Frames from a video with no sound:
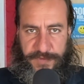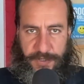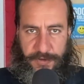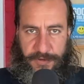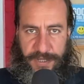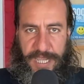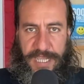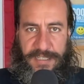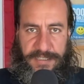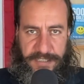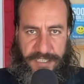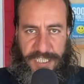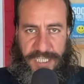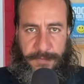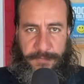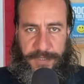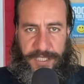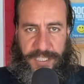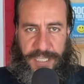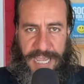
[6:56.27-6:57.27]
Okay,
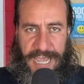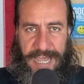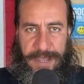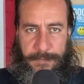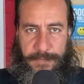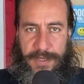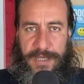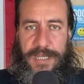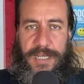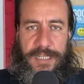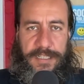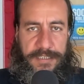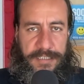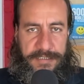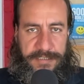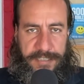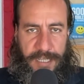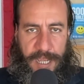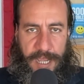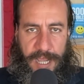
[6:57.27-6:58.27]
TPM, the
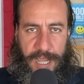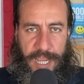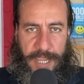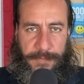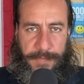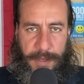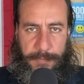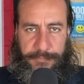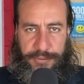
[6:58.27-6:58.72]
time,